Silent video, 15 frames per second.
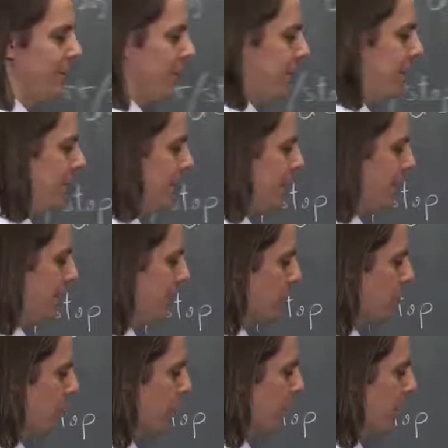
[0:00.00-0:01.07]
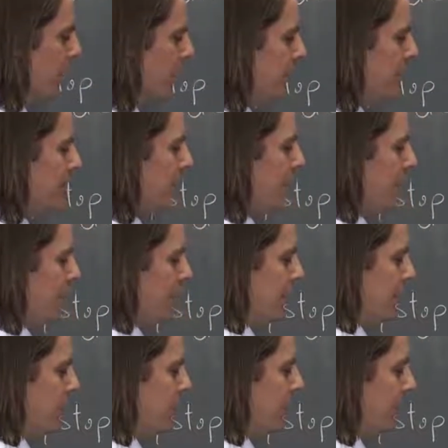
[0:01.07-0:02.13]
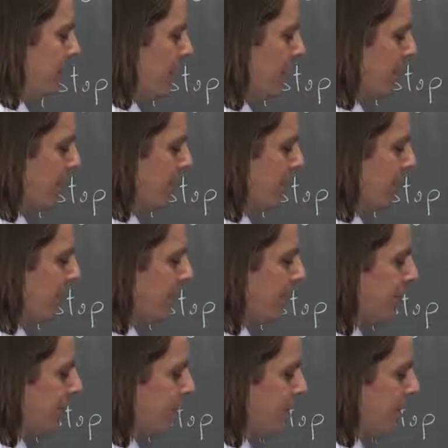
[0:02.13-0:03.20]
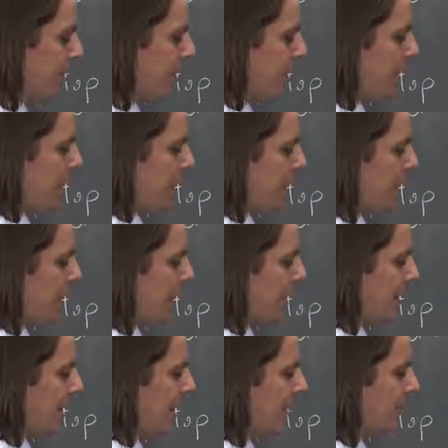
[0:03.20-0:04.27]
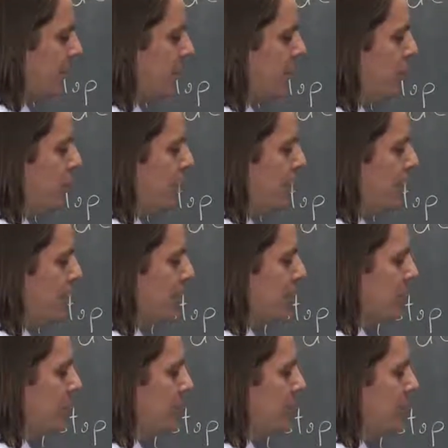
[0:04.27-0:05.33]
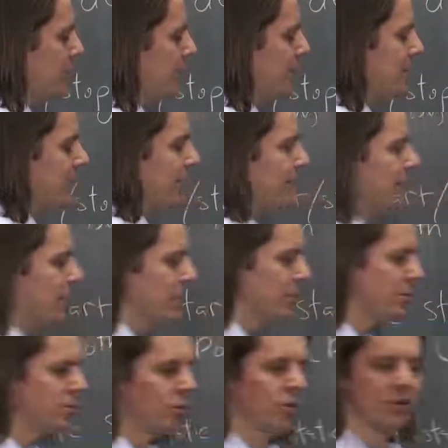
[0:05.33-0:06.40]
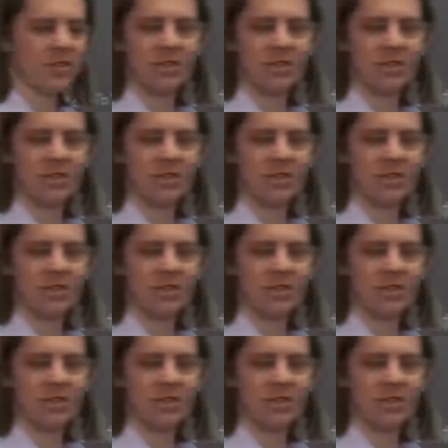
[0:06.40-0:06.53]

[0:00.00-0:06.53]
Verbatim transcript: field. They just go around and it loops on itself. And it has no explicit charge